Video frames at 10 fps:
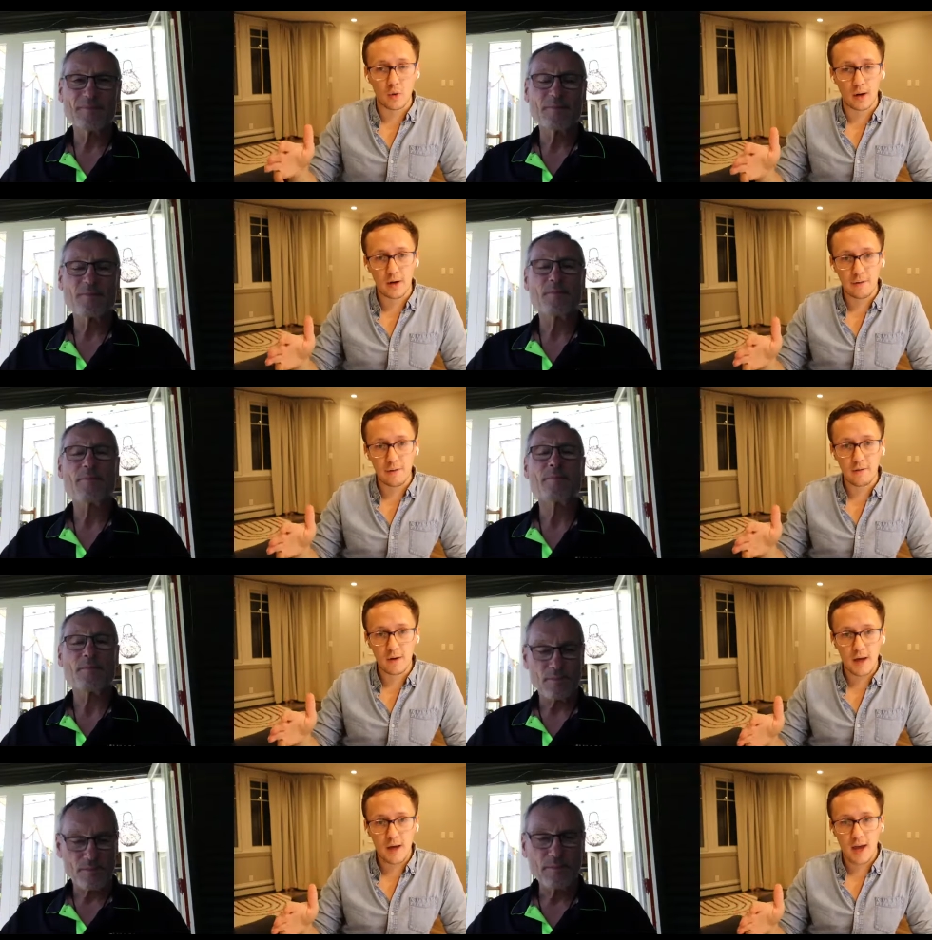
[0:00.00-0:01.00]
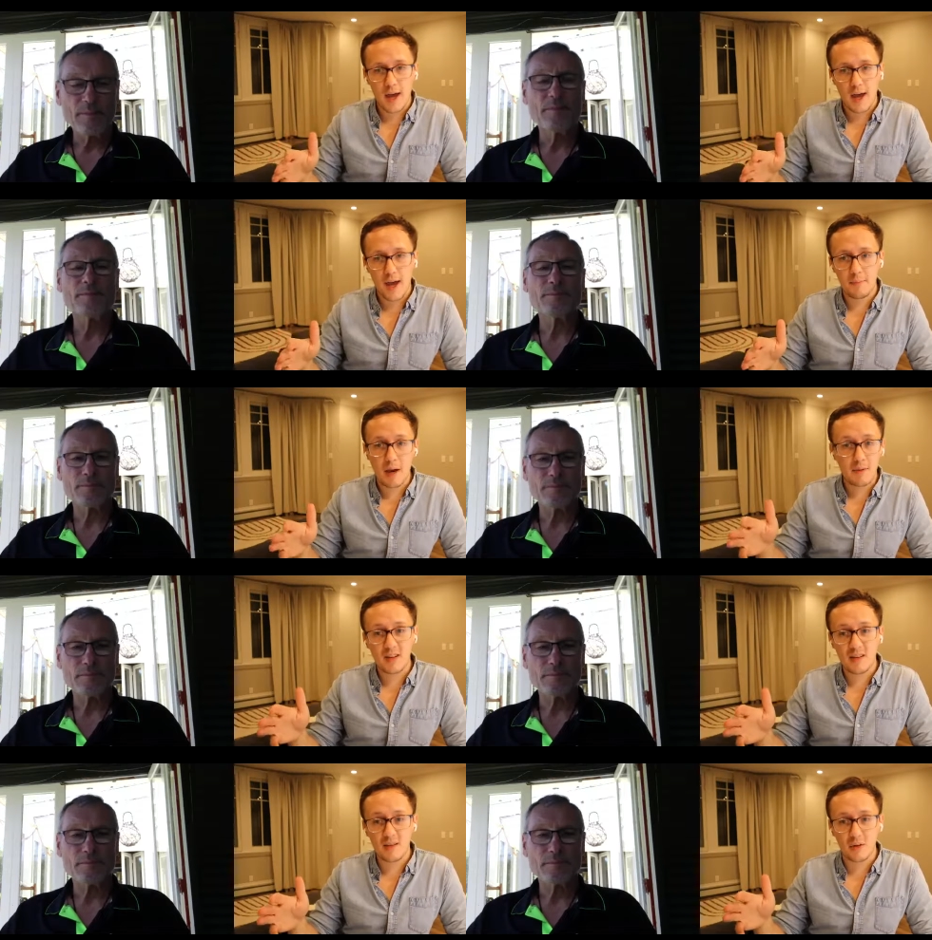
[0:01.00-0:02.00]
Speaker 1: with, and
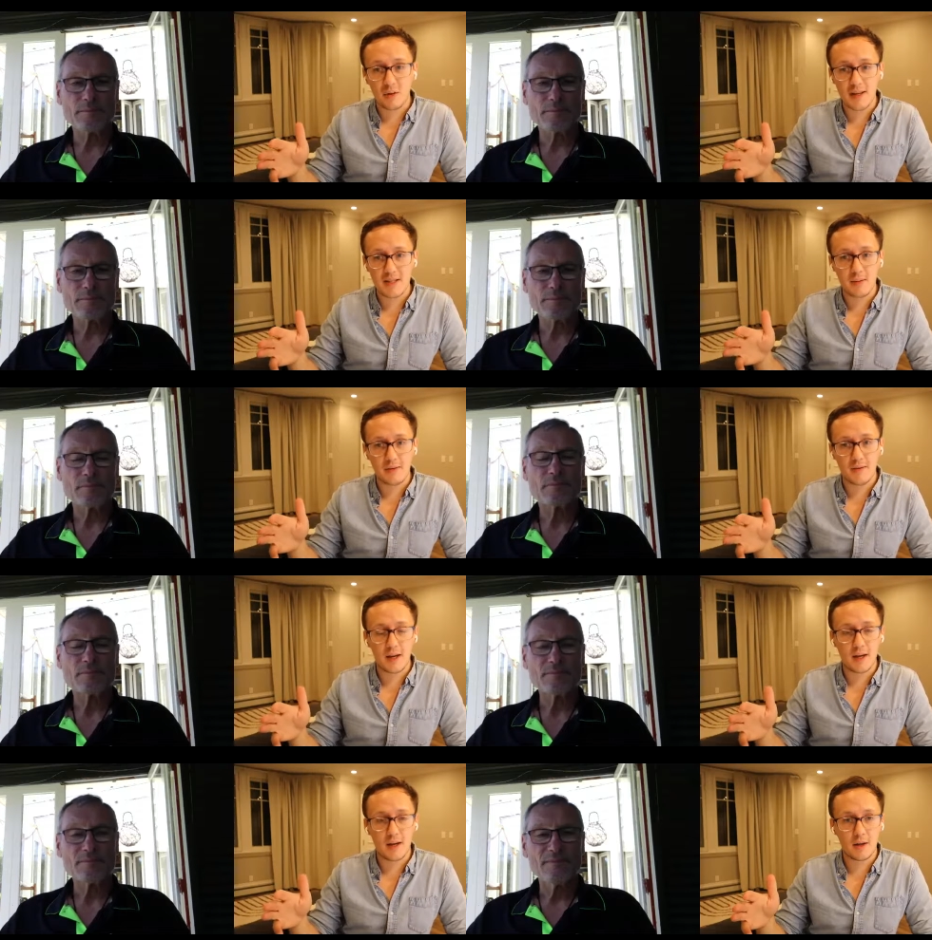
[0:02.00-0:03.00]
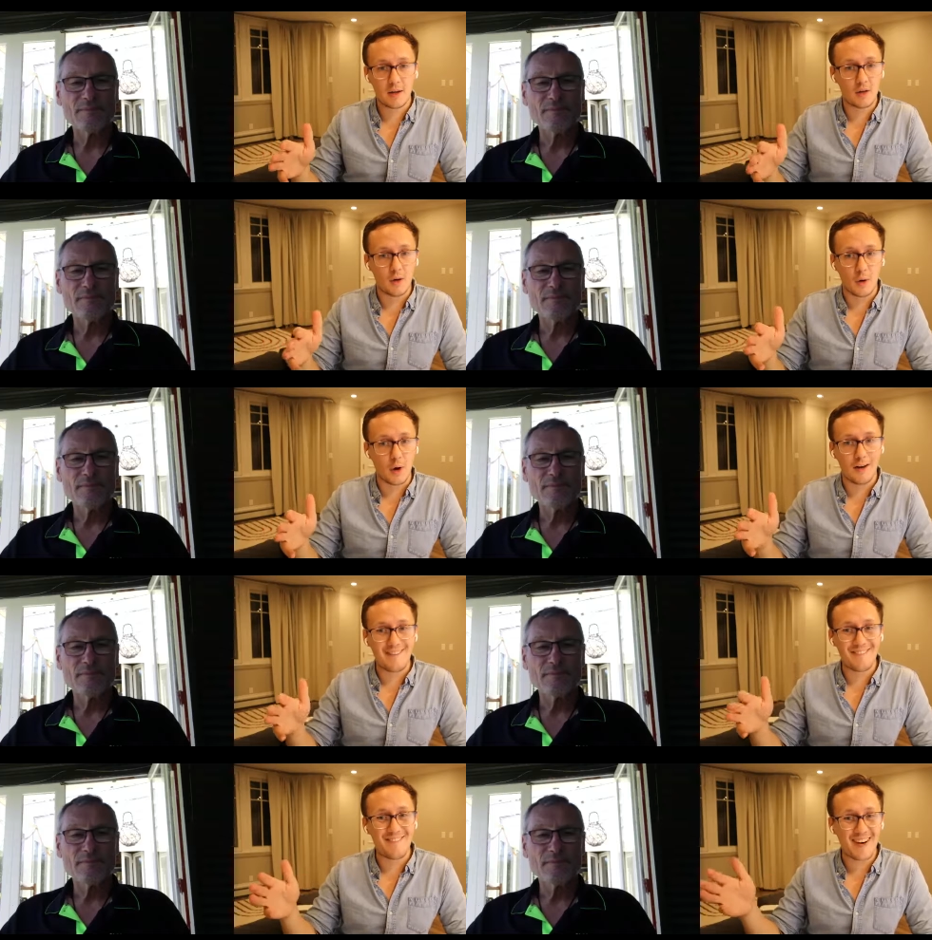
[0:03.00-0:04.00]
maybe talk about some of the your
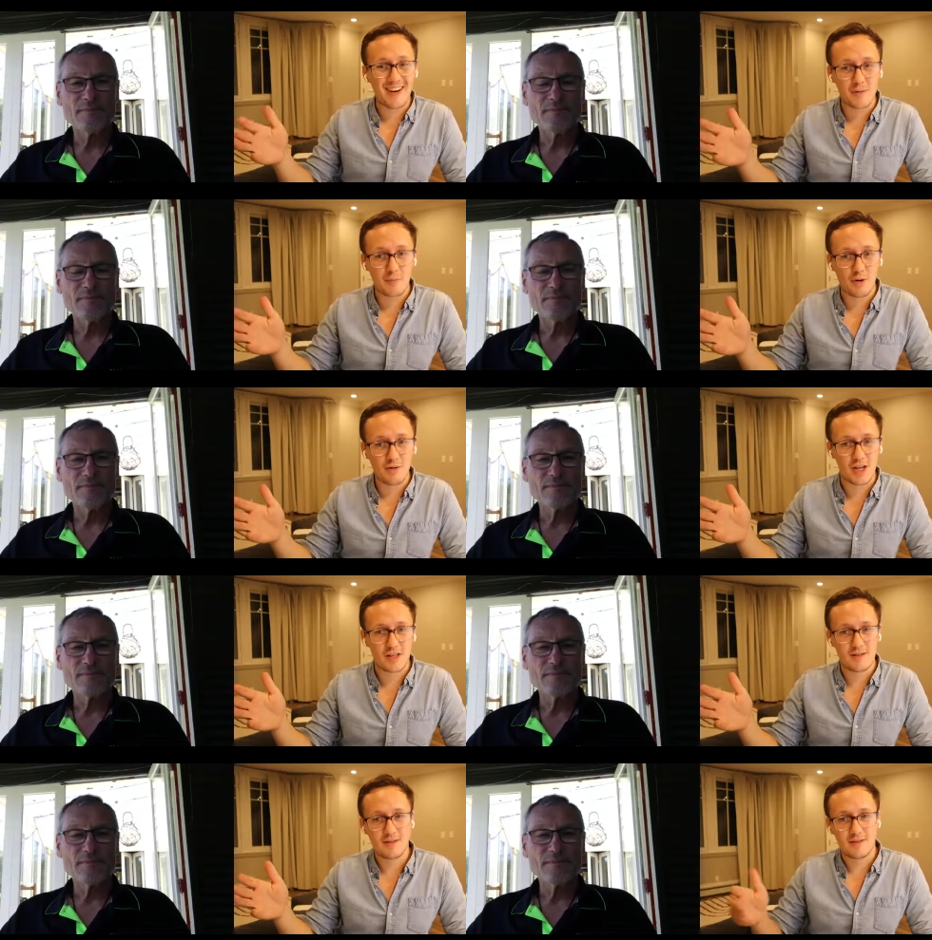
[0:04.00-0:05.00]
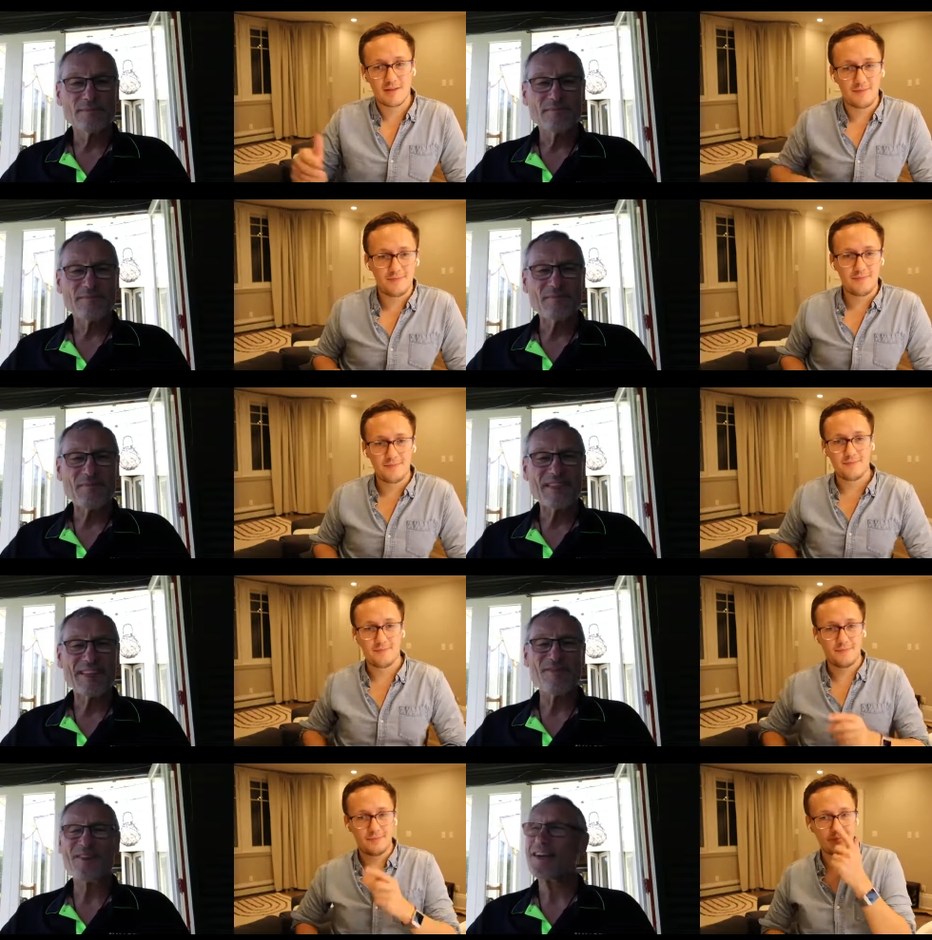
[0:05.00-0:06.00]
funnest projects.
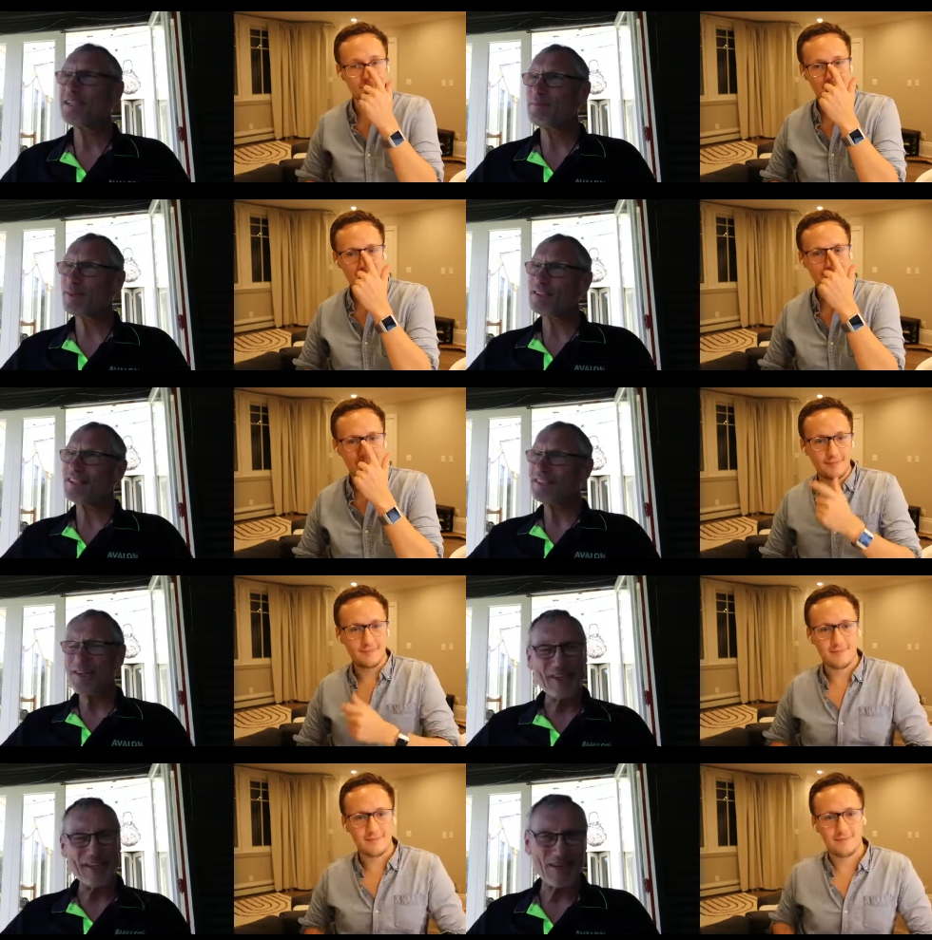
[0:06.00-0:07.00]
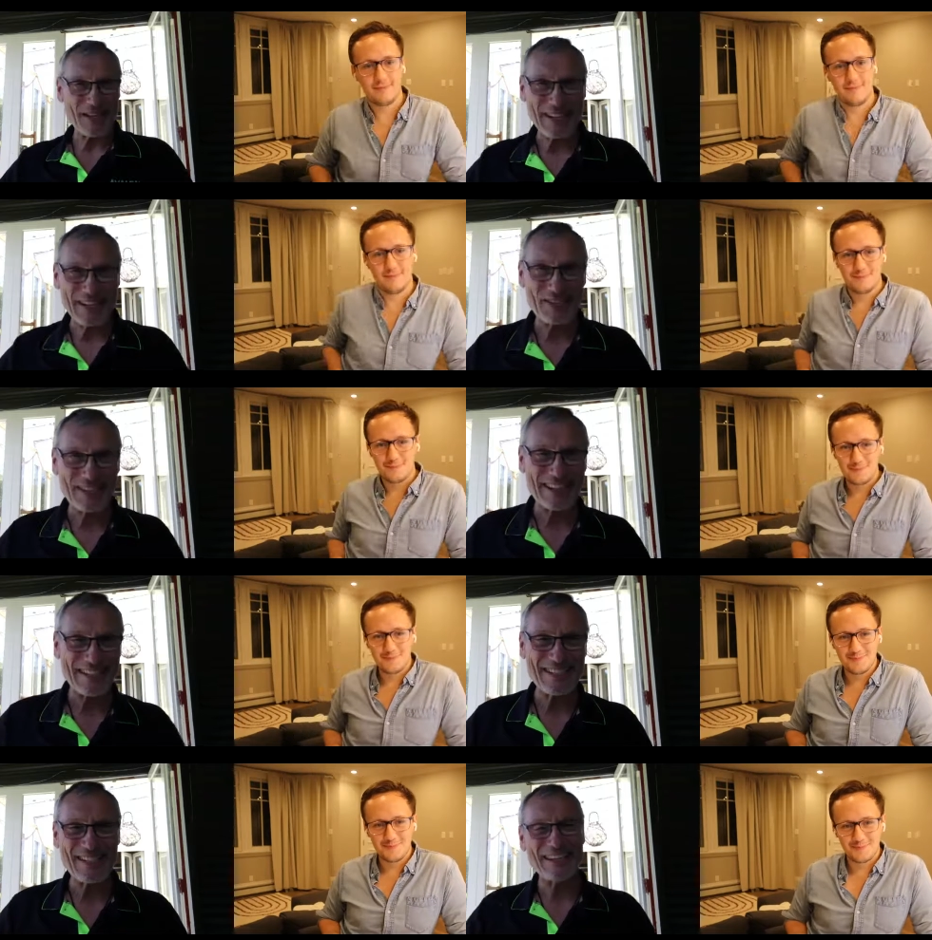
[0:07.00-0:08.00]
Speaker 2: Funnest projects. Oh yeah, well I'll get onto
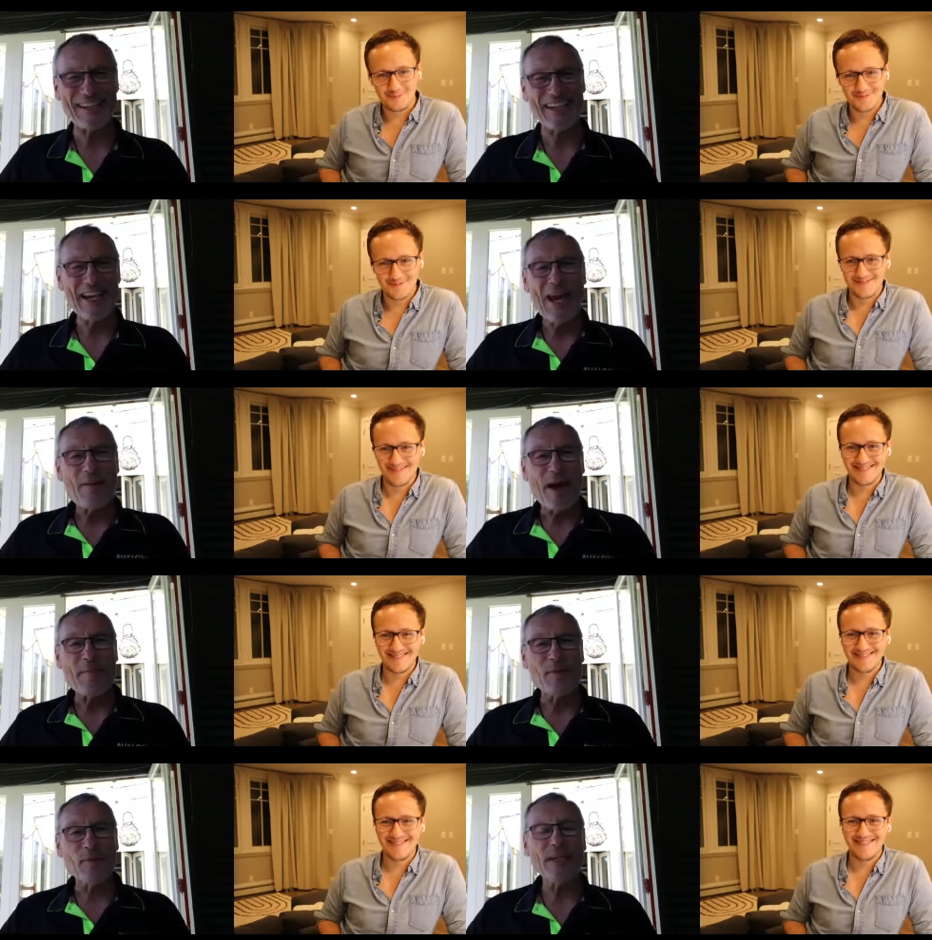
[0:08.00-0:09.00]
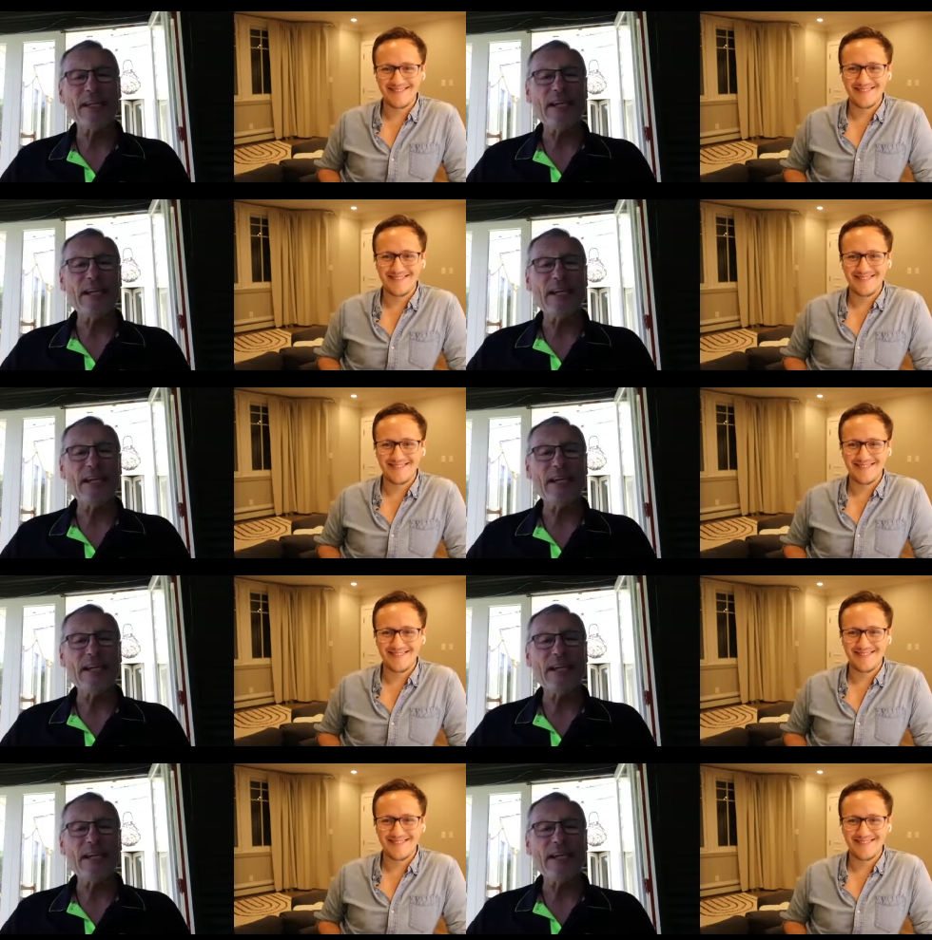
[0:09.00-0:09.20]
that certainly. Um, well,